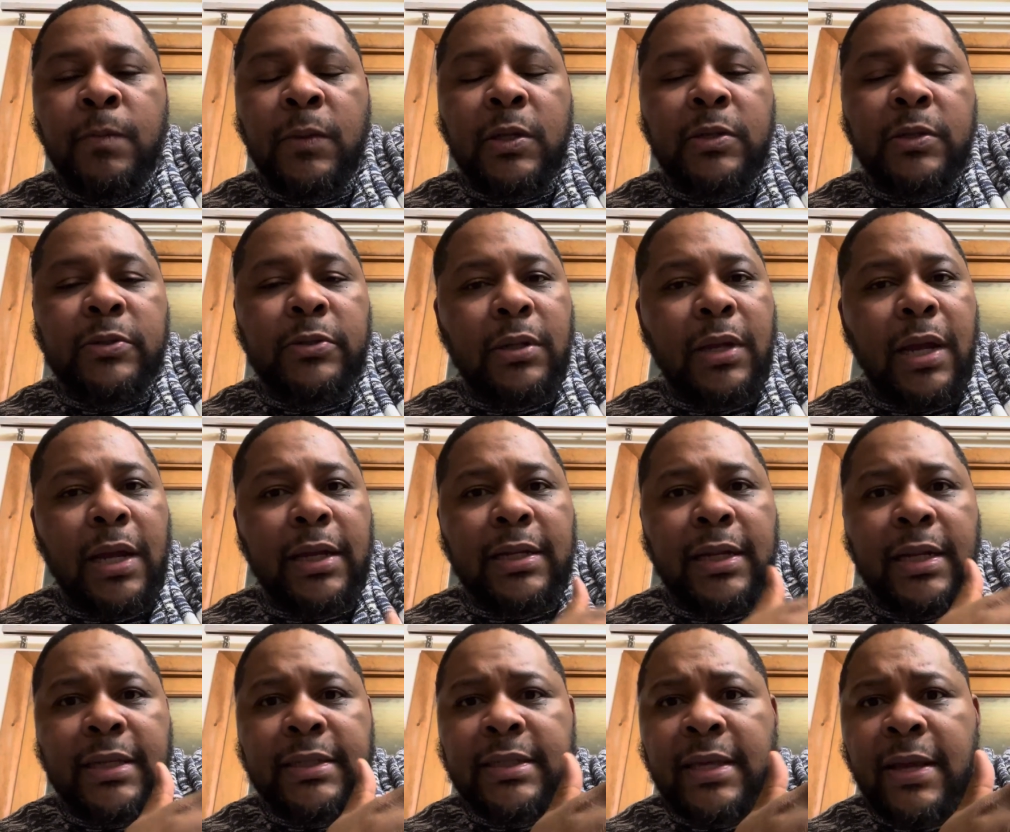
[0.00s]
So
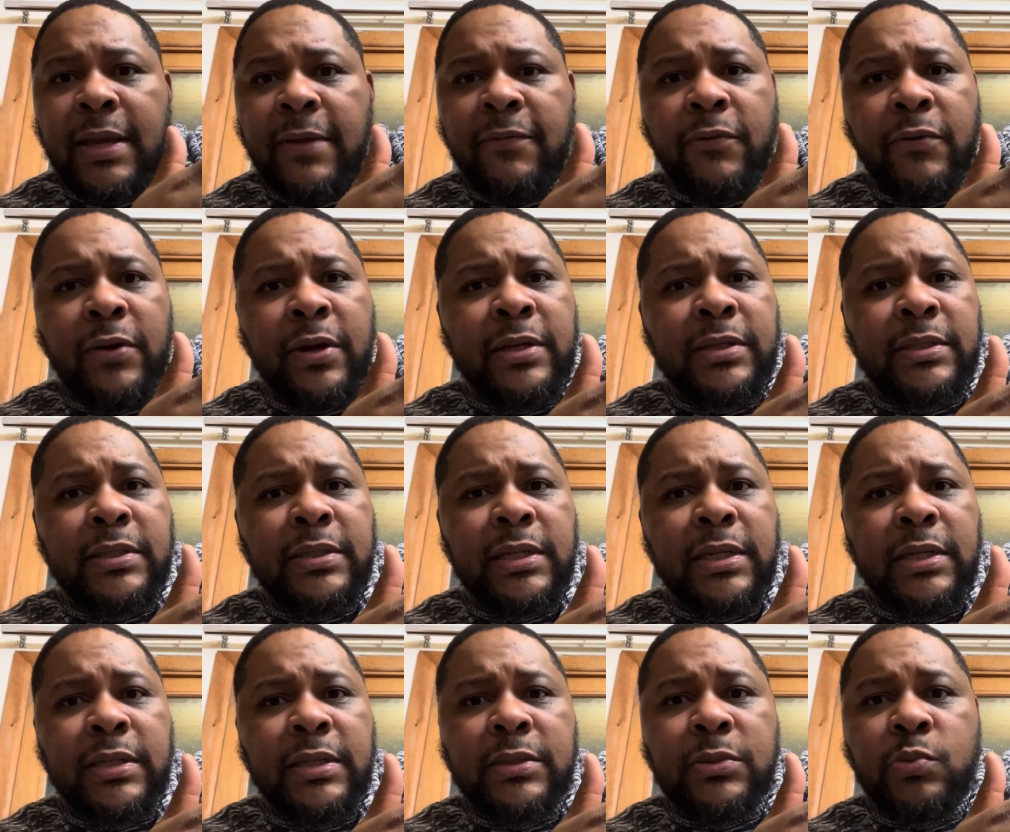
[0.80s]
like, let's say for
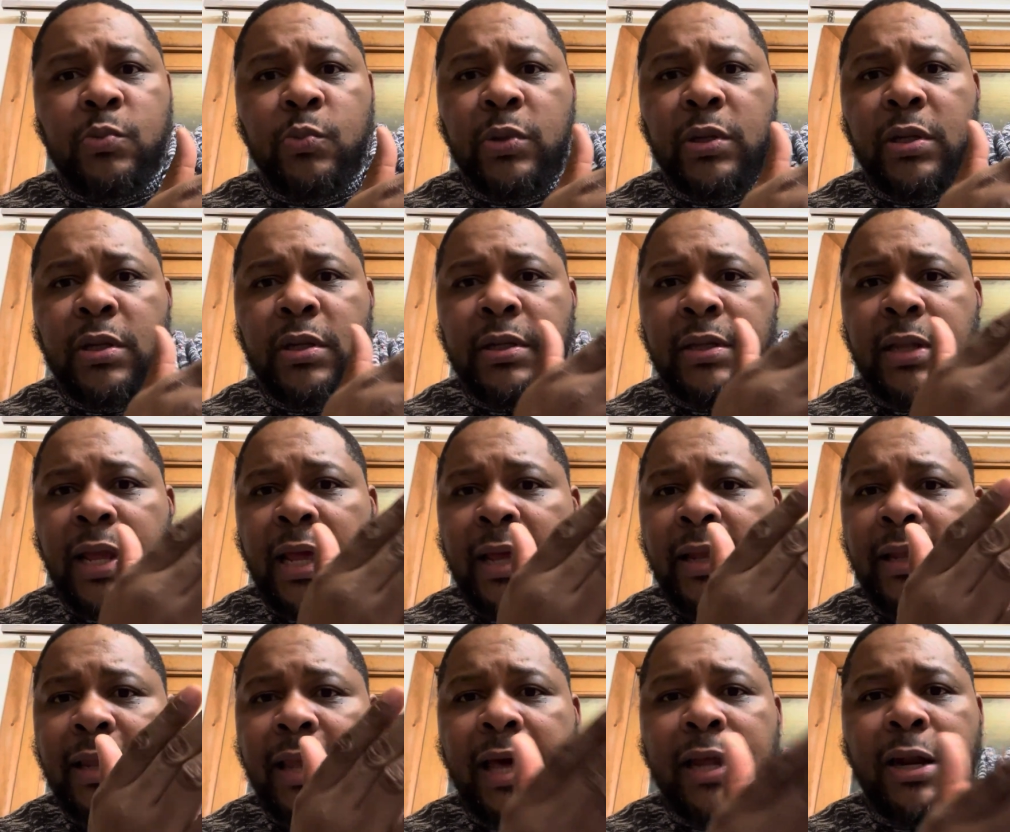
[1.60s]
instance,
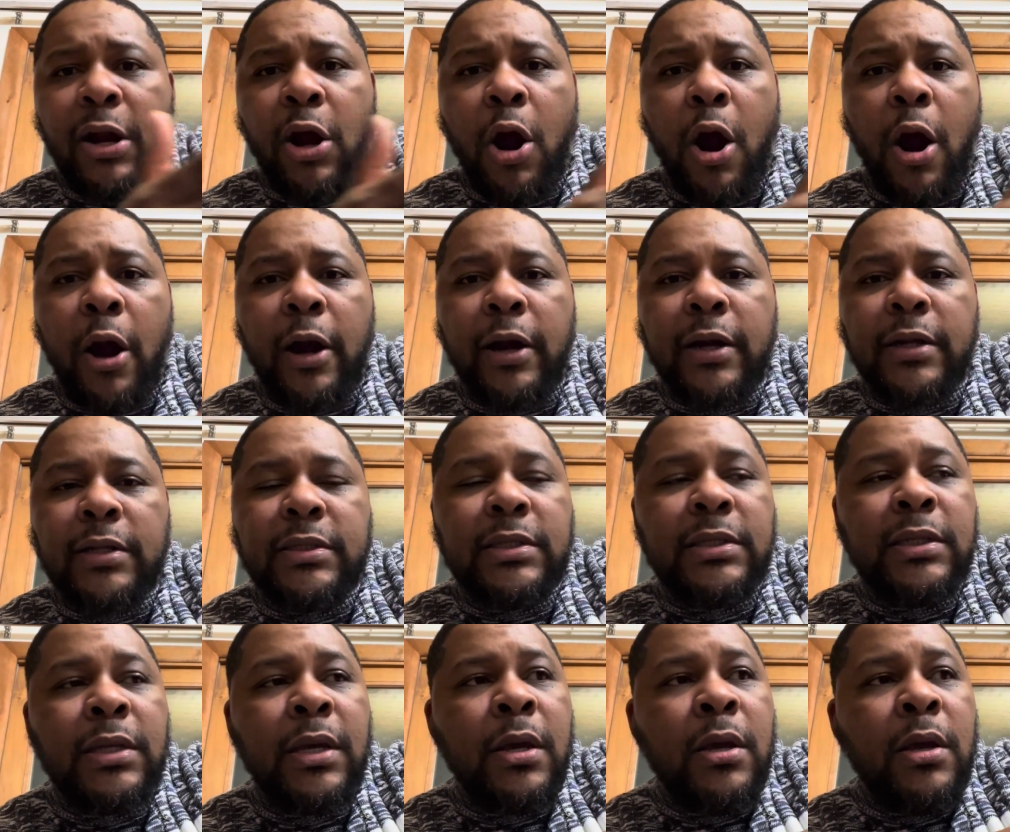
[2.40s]
they led
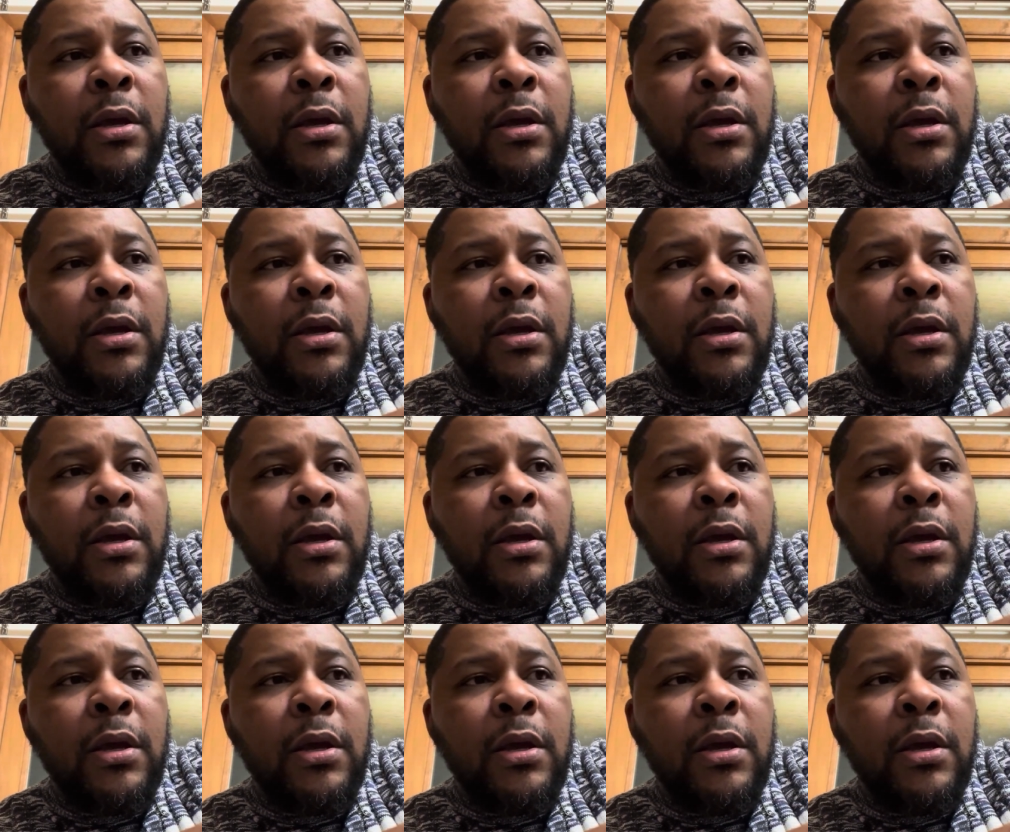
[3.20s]
hearts.